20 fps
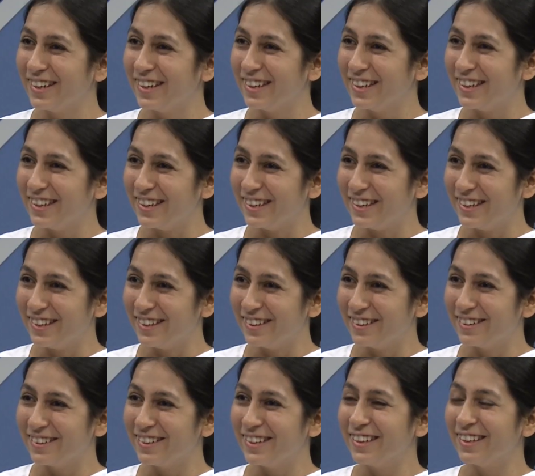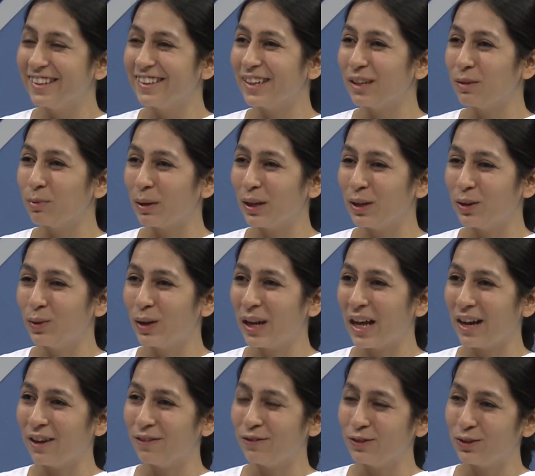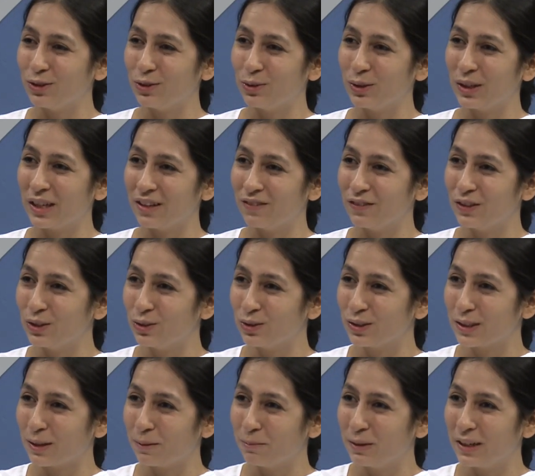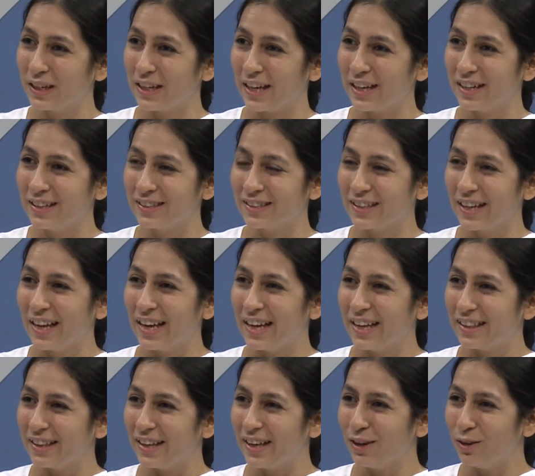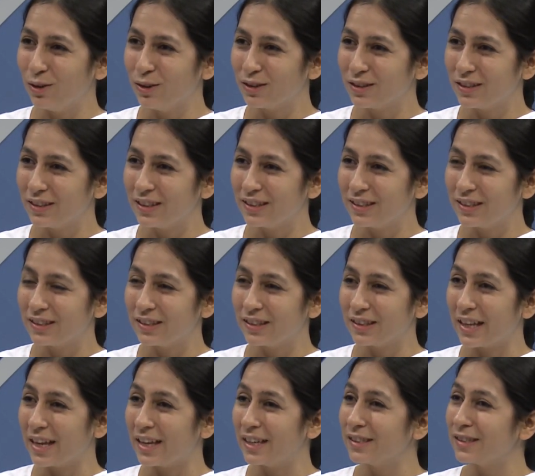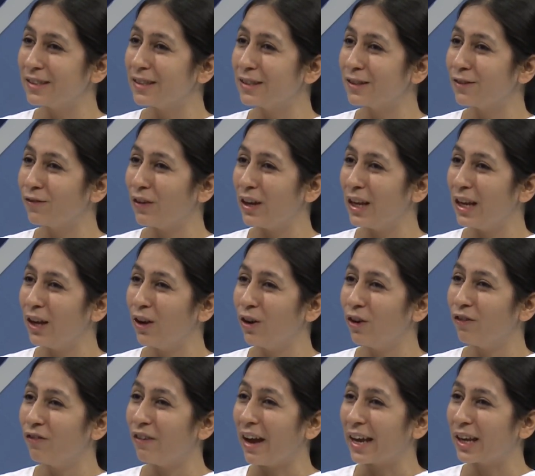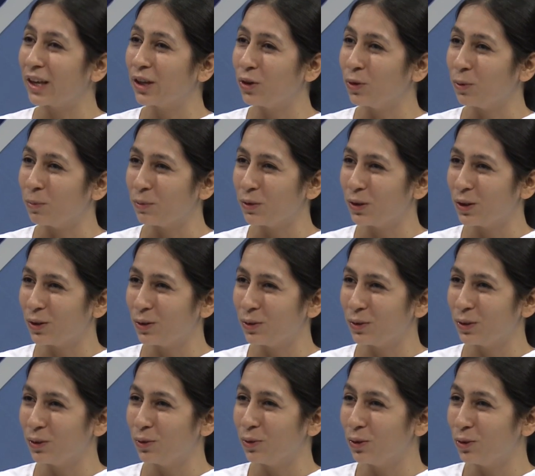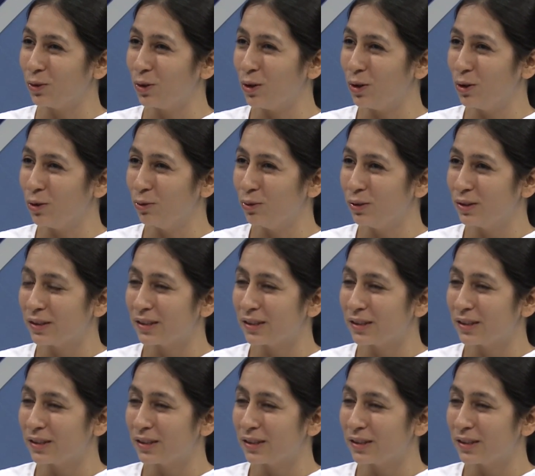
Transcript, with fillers: that where you'll have to give it to somebody else, there is this feeling of vacuum, you're going to lose